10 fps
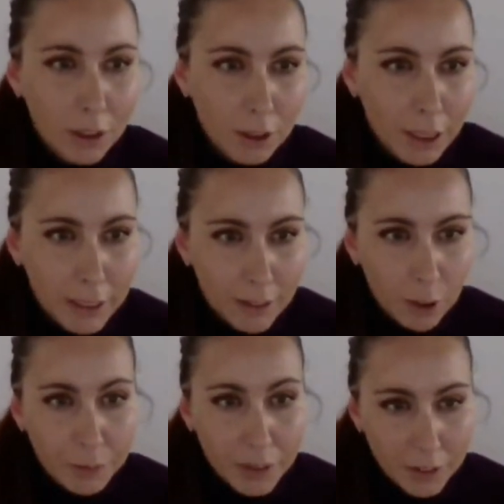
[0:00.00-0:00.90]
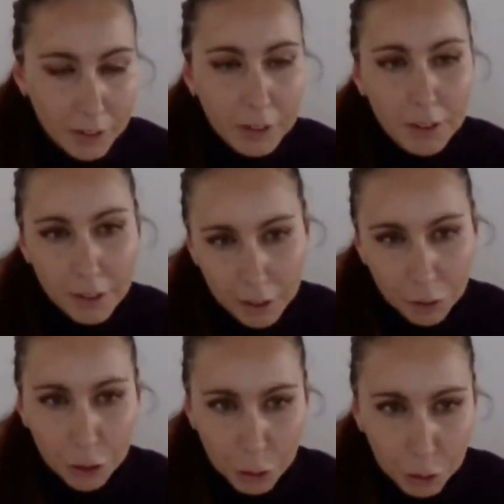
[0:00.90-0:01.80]
the hands of Eastern and
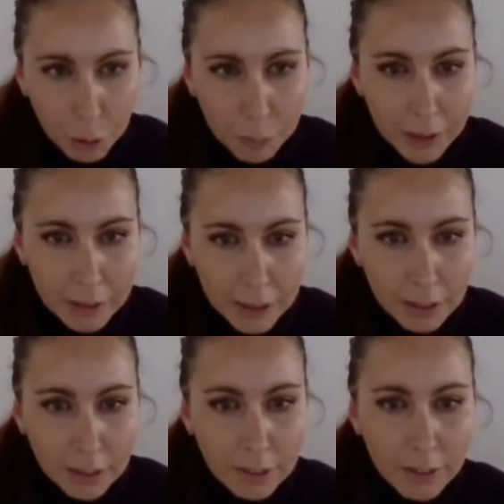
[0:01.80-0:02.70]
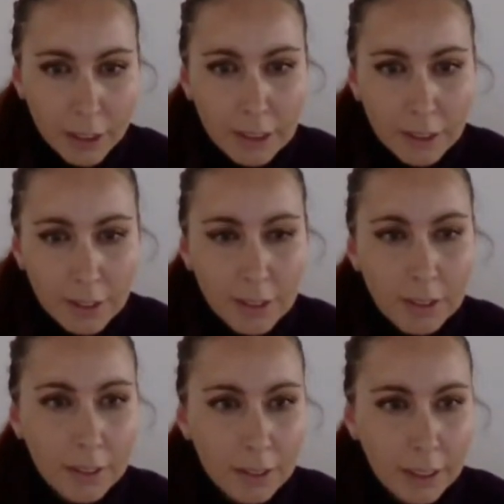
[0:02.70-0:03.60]
Central European leaders
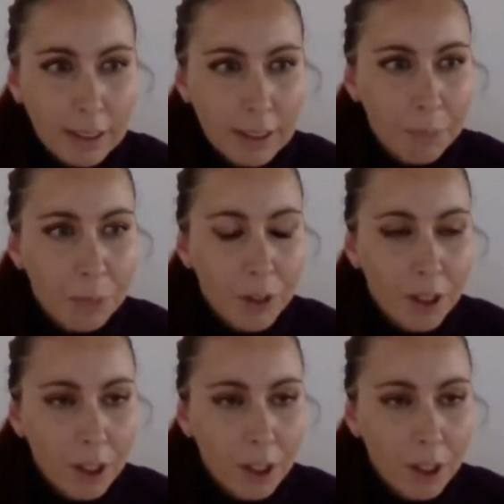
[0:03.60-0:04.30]
lately,